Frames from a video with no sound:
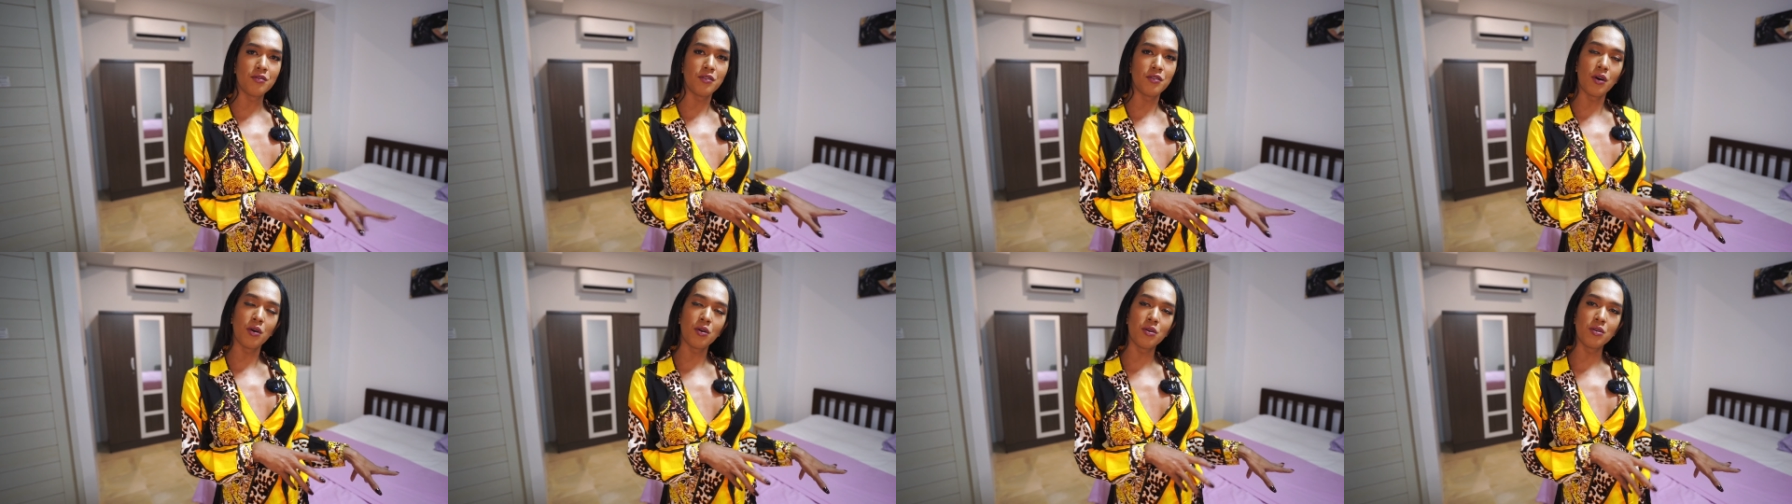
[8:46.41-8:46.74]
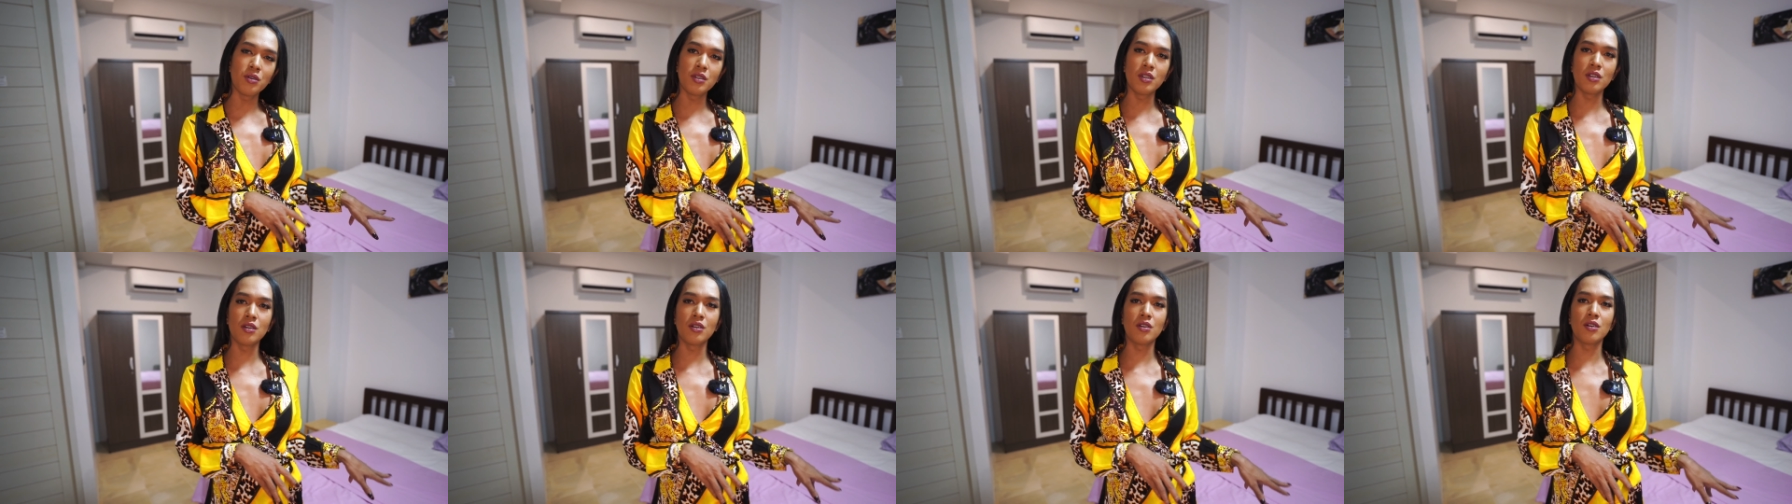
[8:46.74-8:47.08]

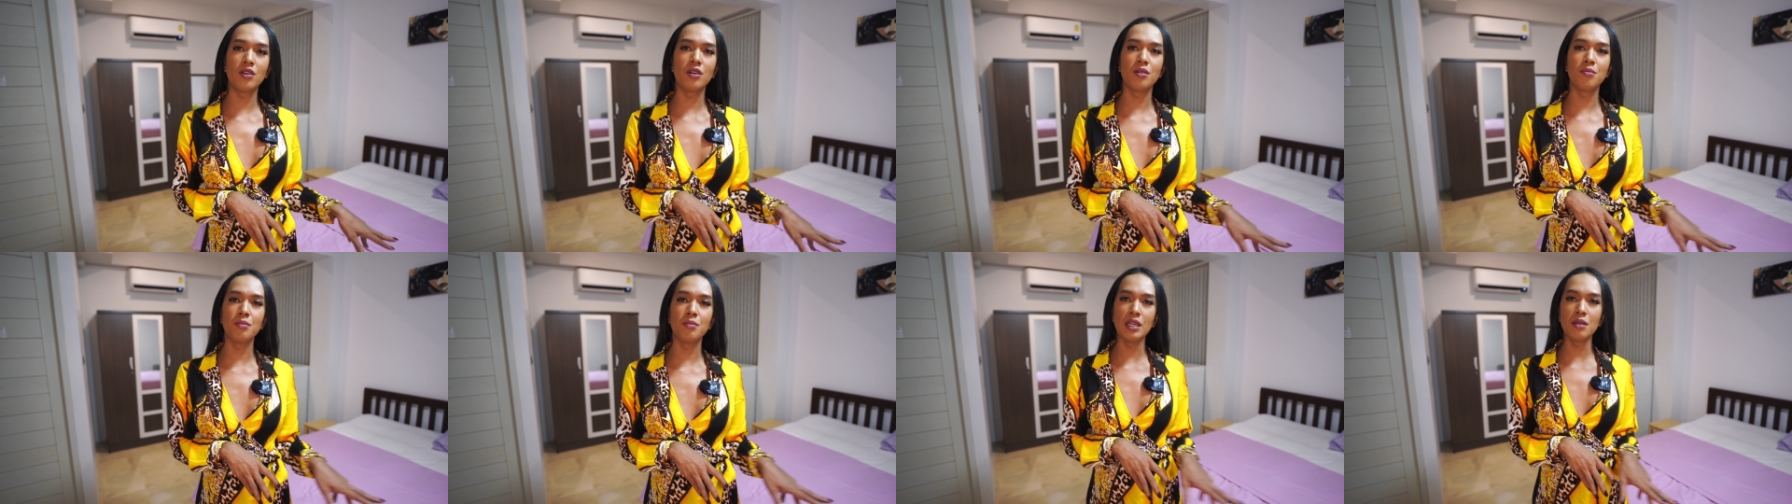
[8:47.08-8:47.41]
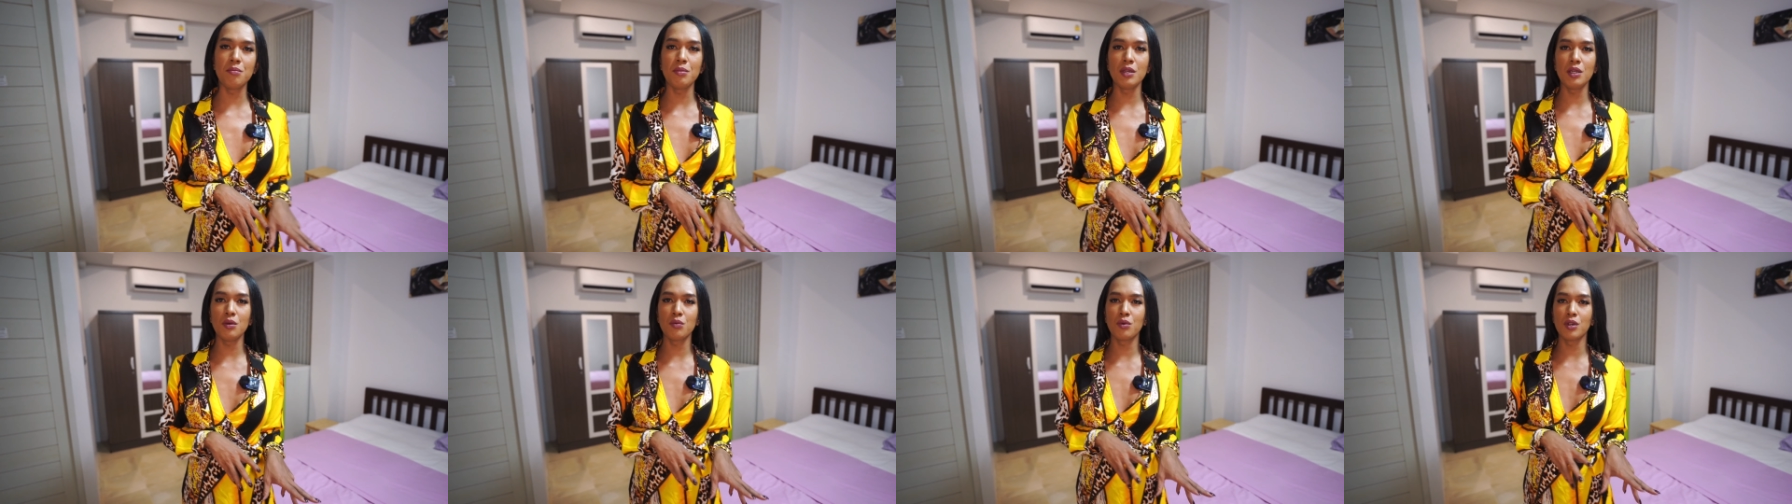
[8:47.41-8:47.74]
phone or
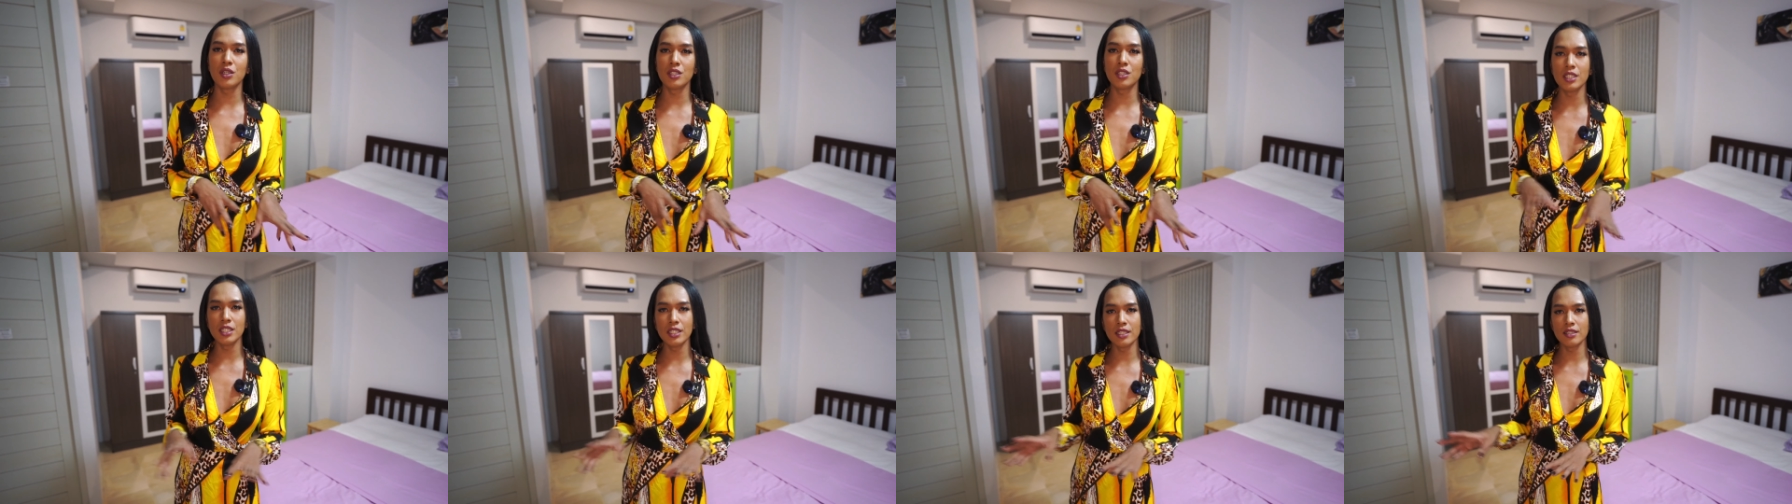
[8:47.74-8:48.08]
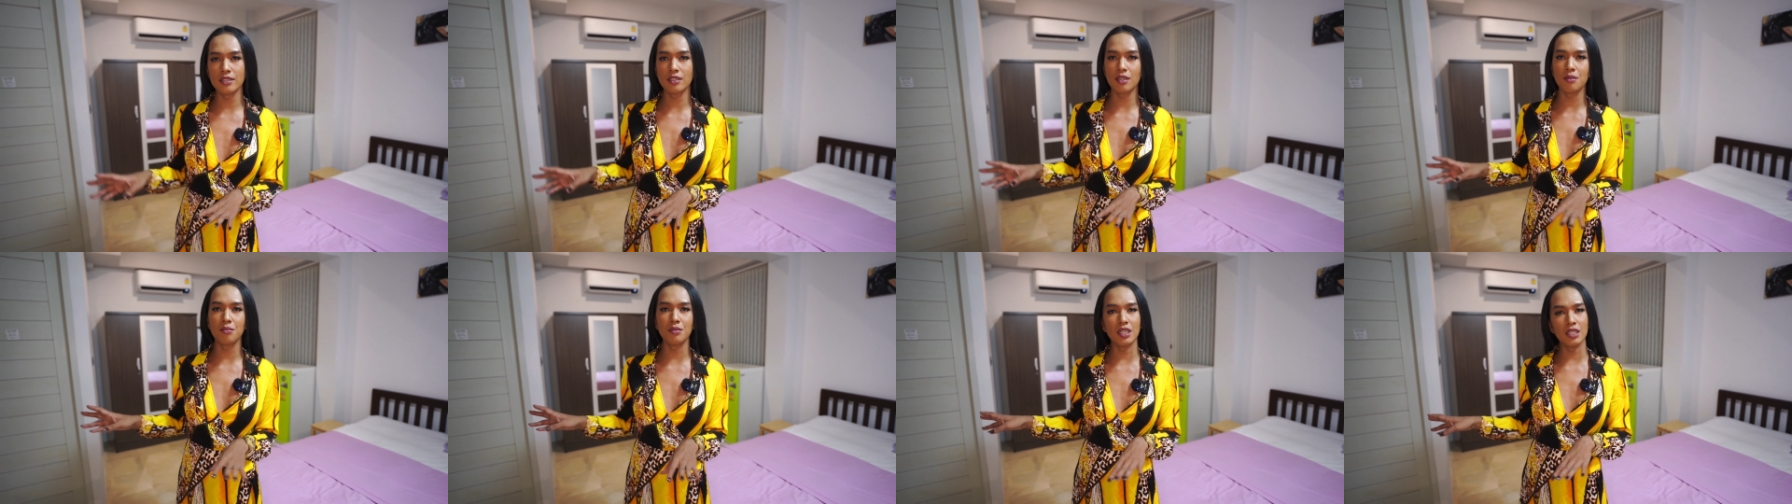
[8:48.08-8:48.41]
maybe watching
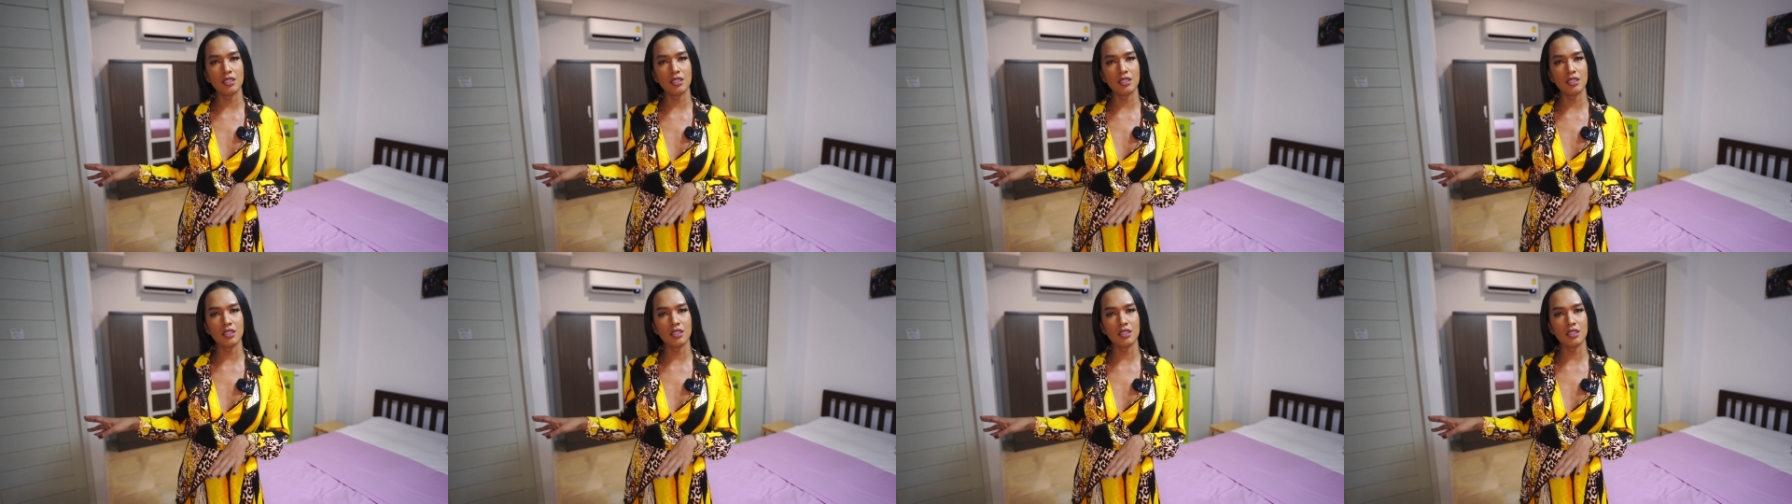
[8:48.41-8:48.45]
some